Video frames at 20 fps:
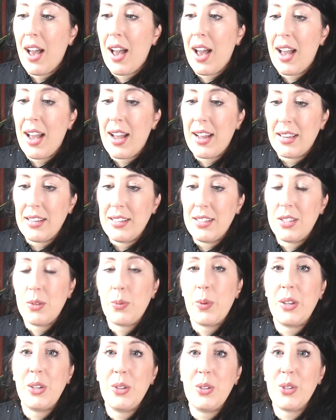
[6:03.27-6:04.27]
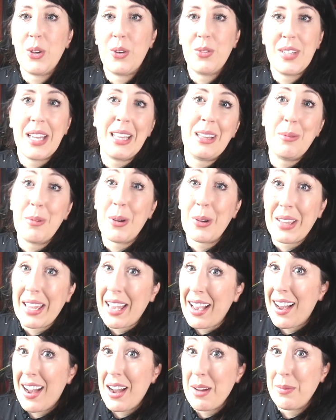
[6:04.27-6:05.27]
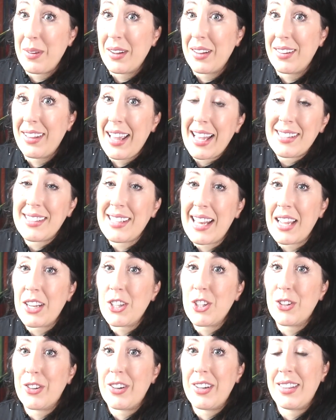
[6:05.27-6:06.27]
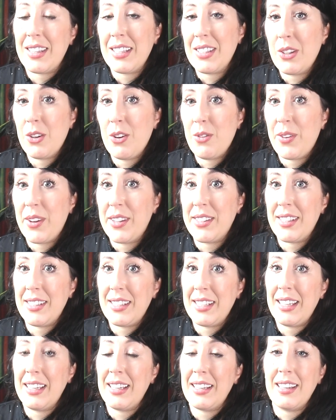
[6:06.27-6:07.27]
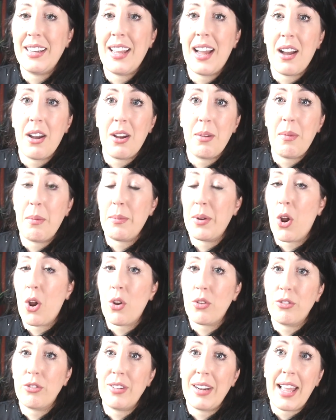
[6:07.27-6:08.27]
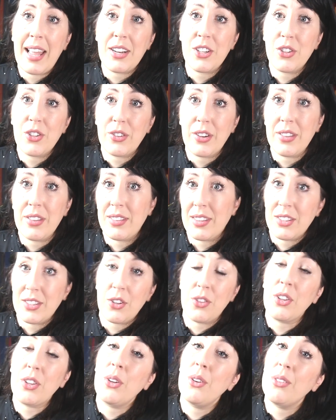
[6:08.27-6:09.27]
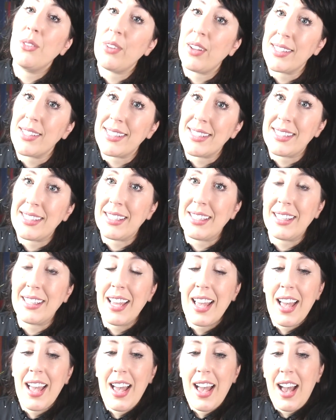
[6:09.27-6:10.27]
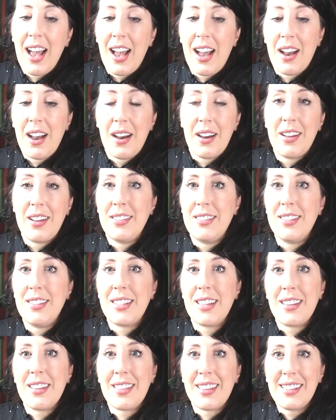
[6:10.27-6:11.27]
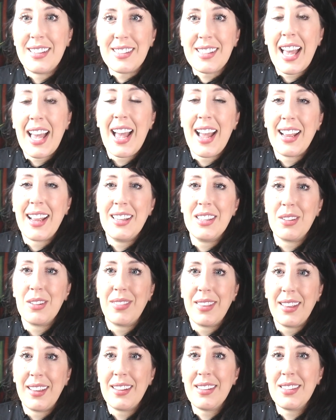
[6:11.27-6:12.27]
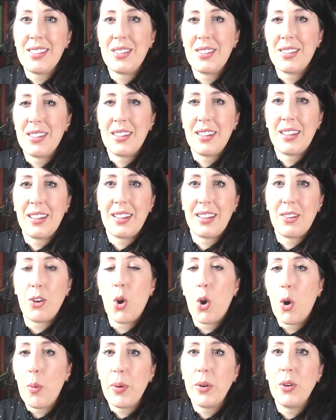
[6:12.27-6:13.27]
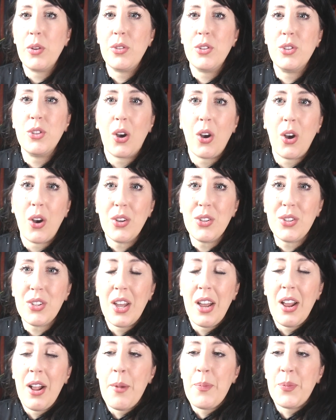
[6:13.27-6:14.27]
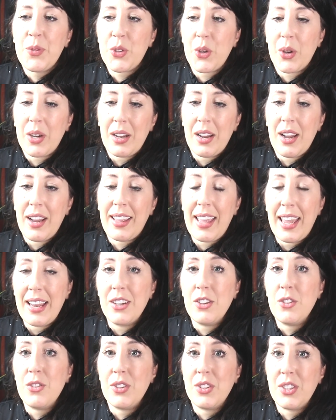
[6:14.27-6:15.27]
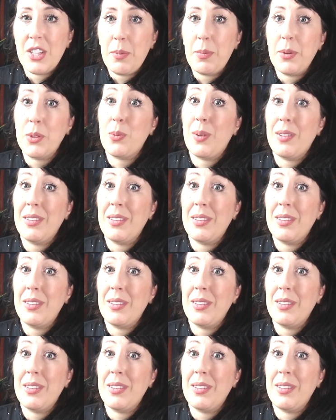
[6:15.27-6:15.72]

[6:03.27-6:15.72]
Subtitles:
and when you sort of tell them, oh yeah, I'm a guest lecturer at this university, and I'm an honorary lecturer at this other university, and these kinds of things open other doors. So again, another tip as